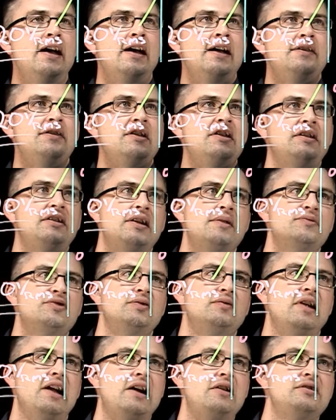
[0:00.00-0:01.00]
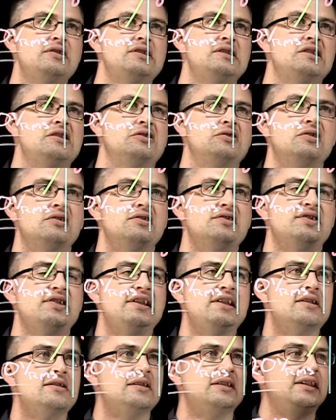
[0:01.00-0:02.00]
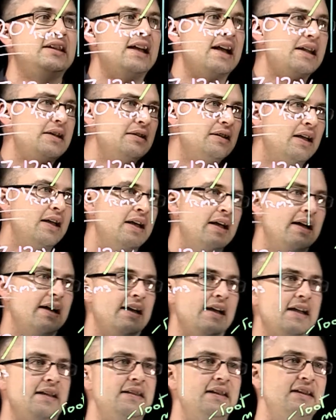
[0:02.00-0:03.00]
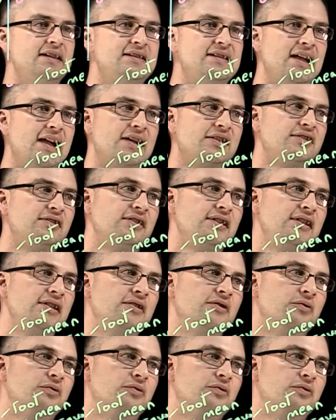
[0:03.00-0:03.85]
then it comes around and it occurs here again, and then it's actually